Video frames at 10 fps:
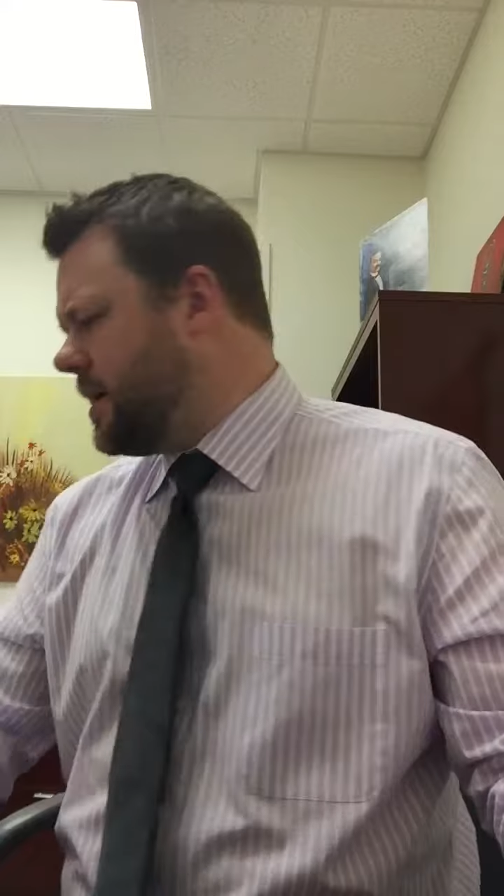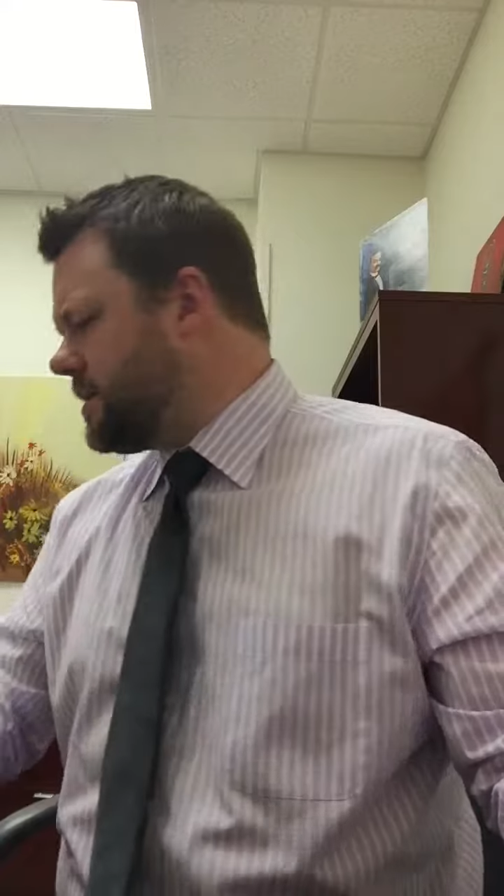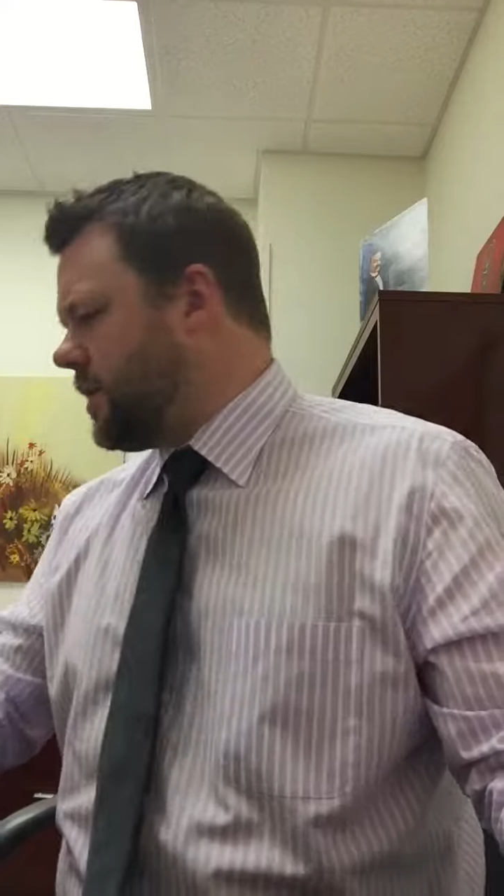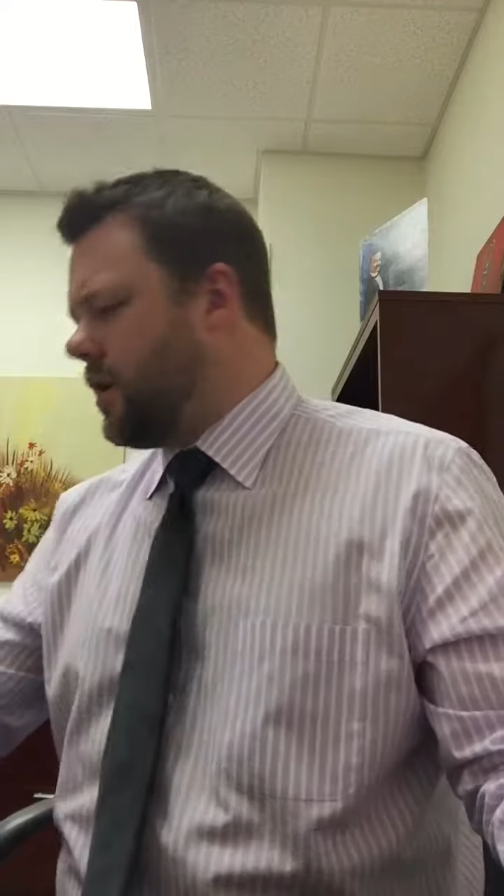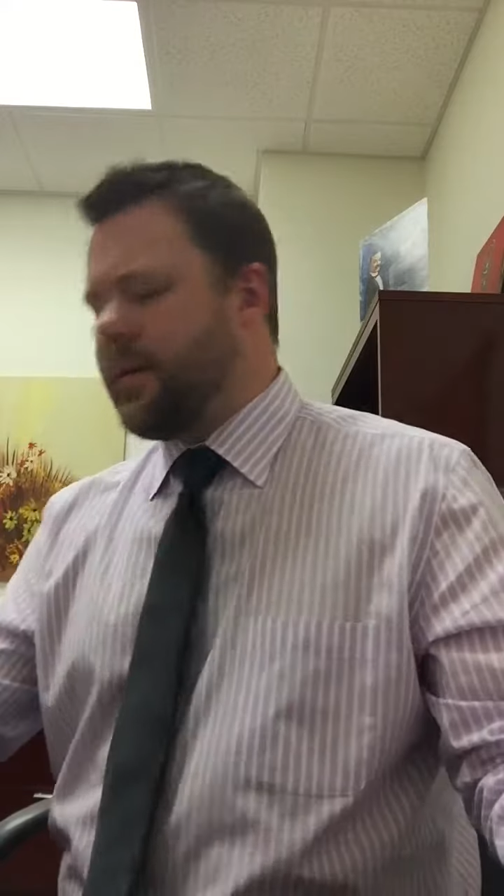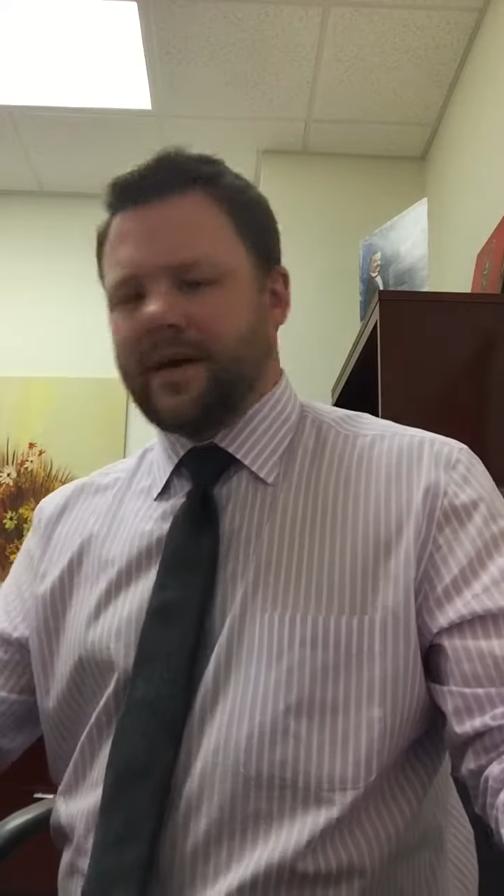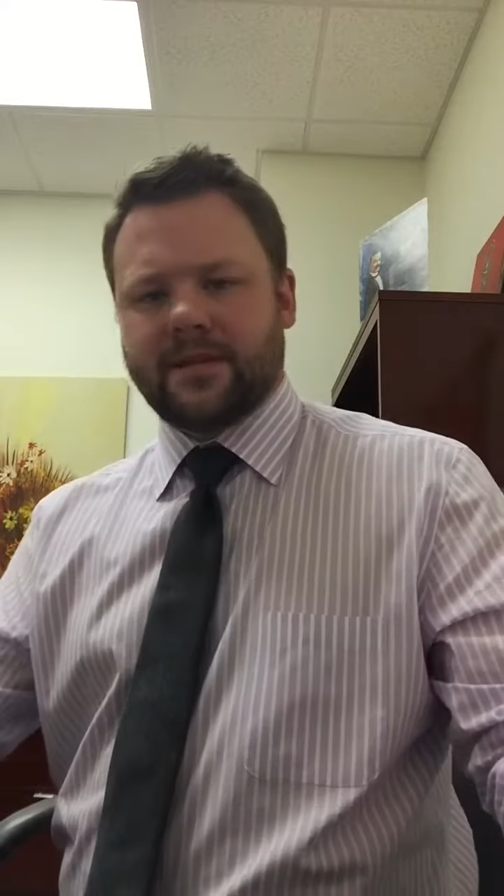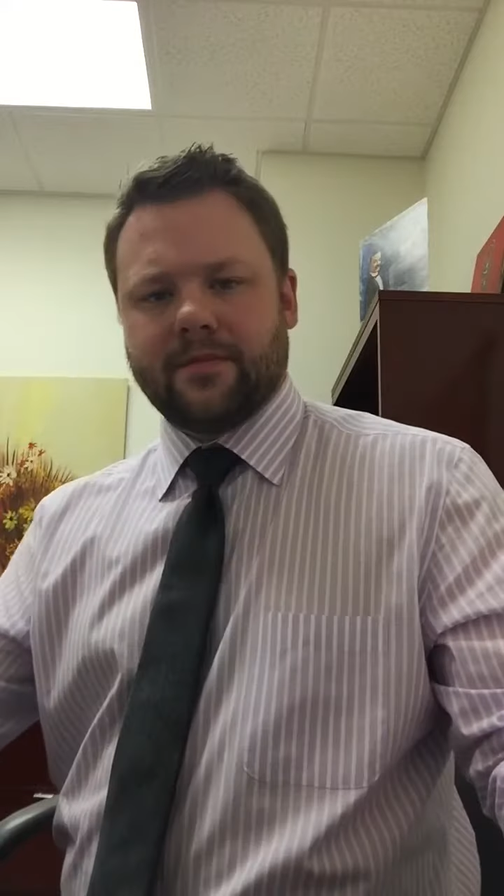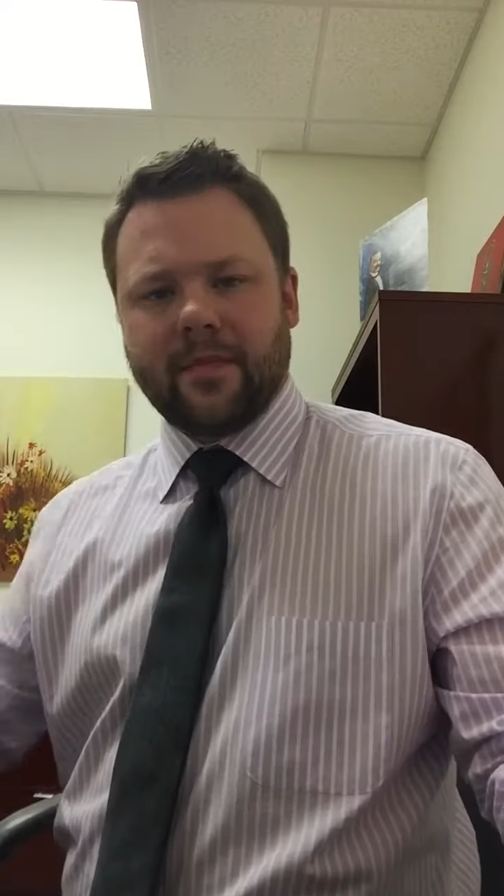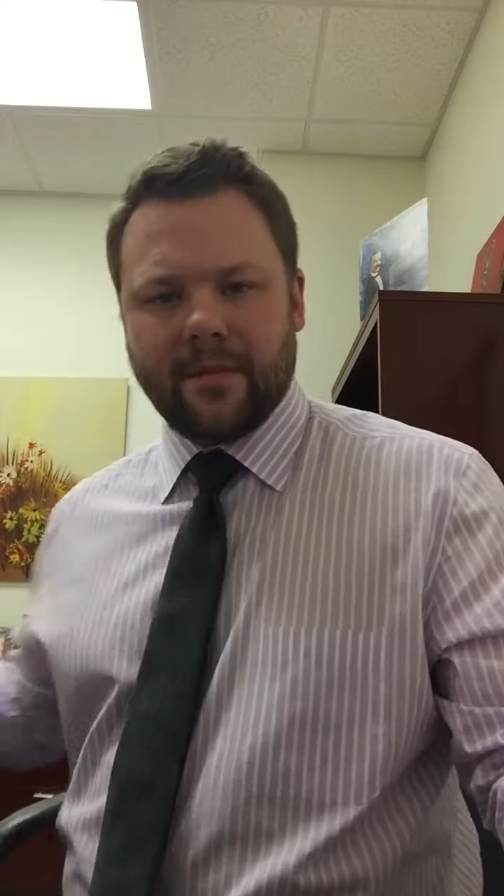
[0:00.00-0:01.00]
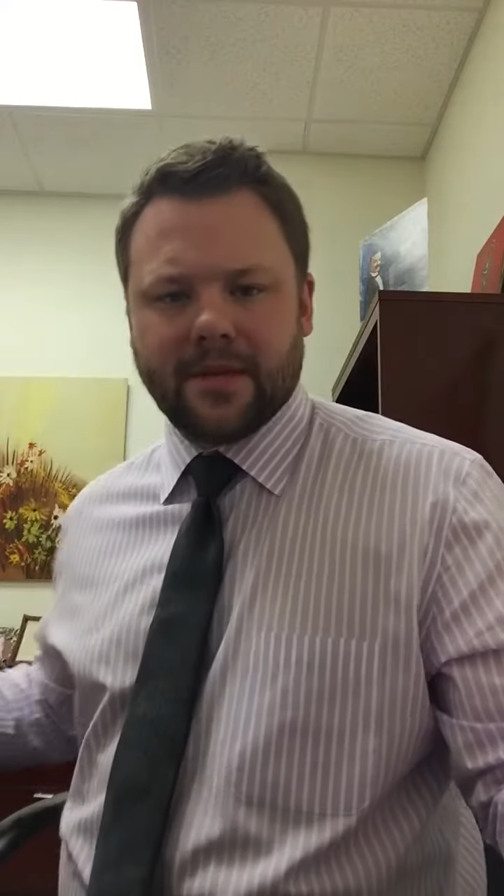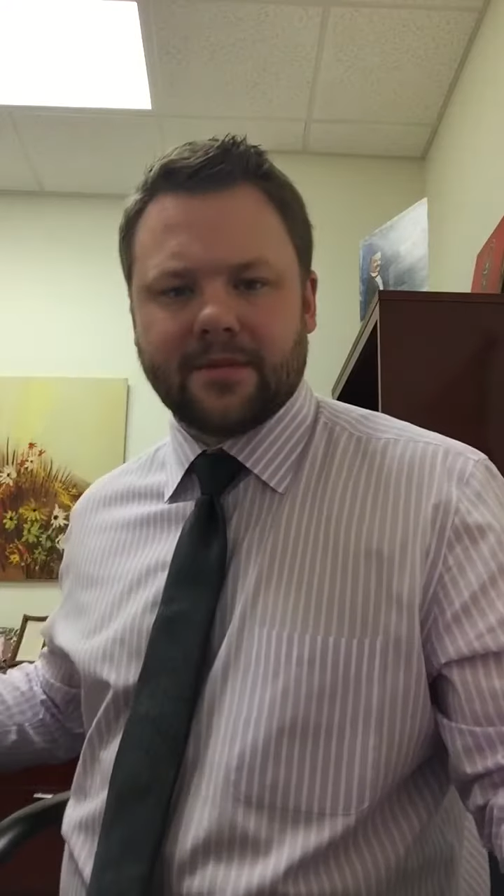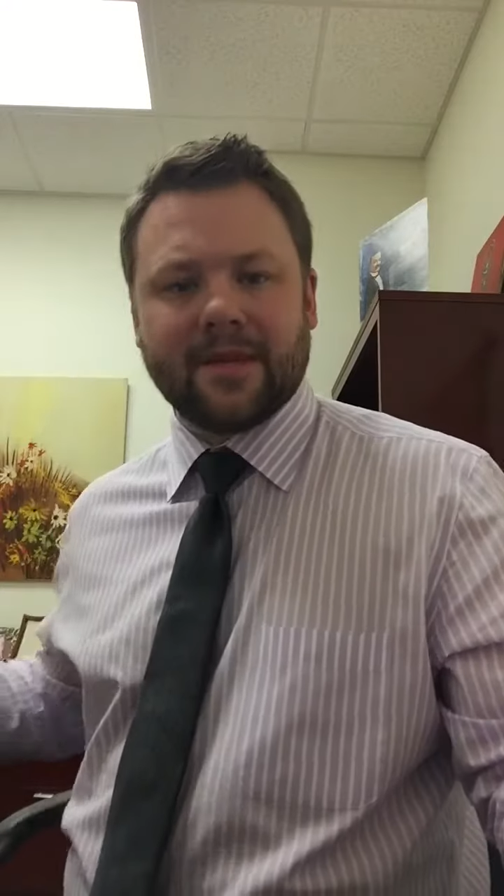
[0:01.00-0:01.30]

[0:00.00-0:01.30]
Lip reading: talk about maybe some